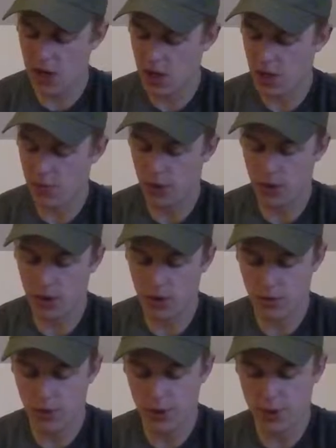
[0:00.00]
out of money in
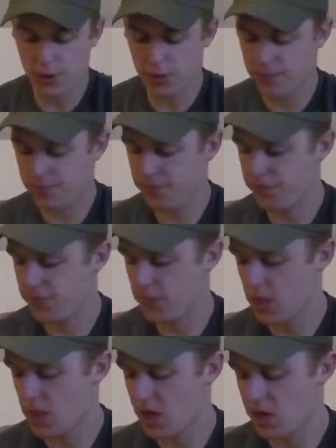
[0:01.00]
the budget,
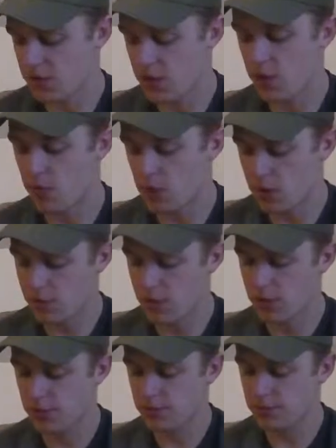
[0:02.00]
and I was at
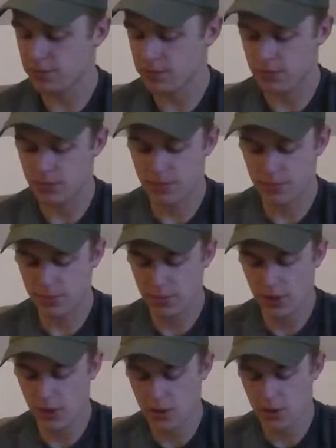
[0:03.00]
Walmart,
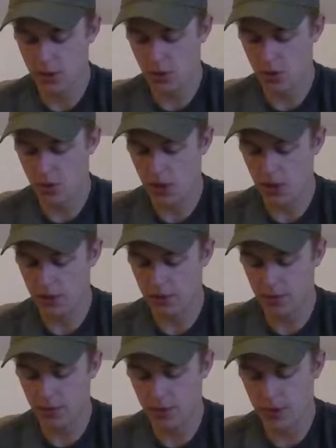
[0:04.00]
so I
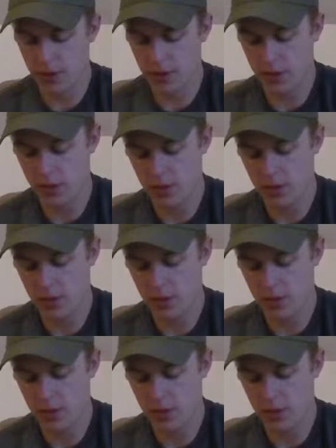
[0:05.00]
threw in